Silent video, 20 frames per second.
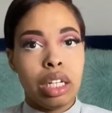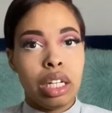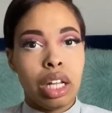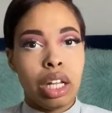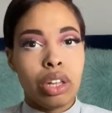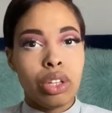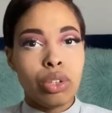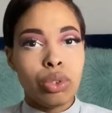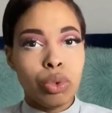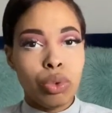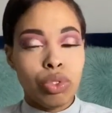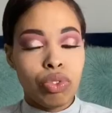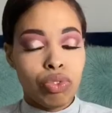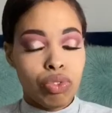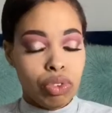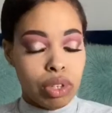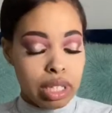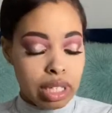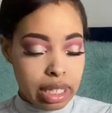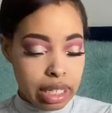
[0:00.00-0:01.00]
a little
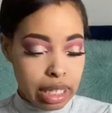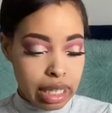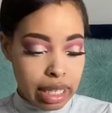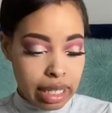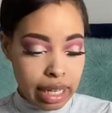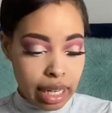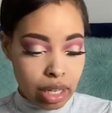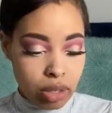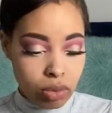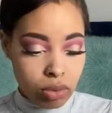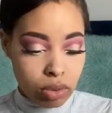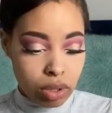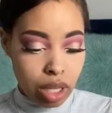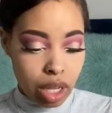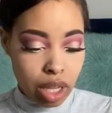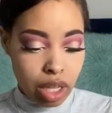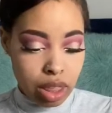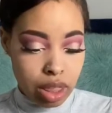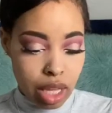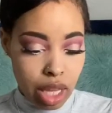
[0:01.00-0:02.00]
3D, and I don't
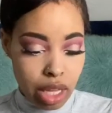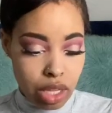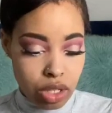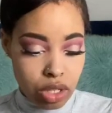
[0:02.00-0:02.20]
like that.